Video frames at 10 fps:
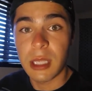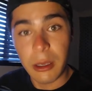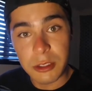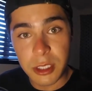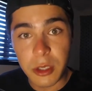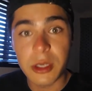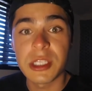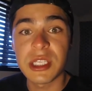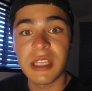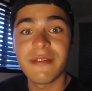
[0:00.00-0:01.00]
I was gonna go to
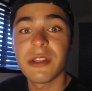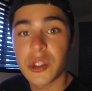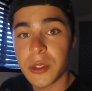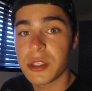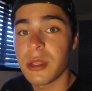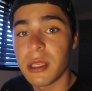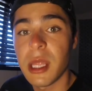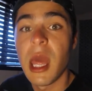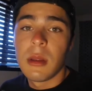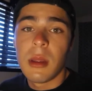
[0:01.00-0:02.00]
Geneva in Switzerland.
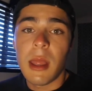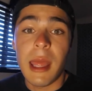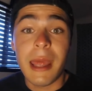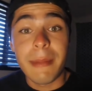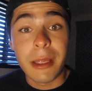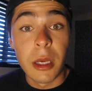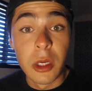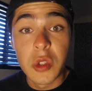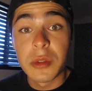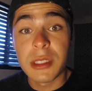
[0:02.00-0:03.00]
And my
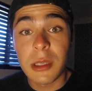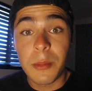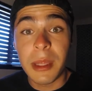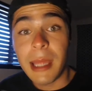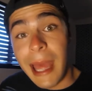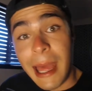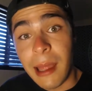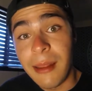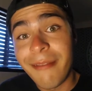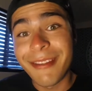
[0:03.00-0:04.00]
coach was gonna be at
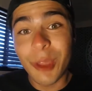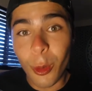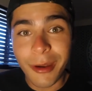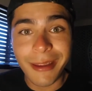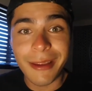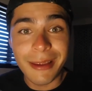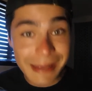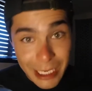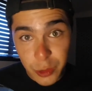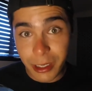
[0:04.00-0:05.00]
11:30.
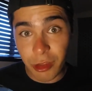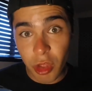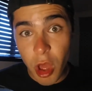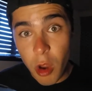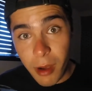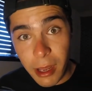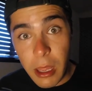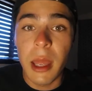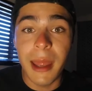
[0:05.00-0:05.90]
That's what I thought, right?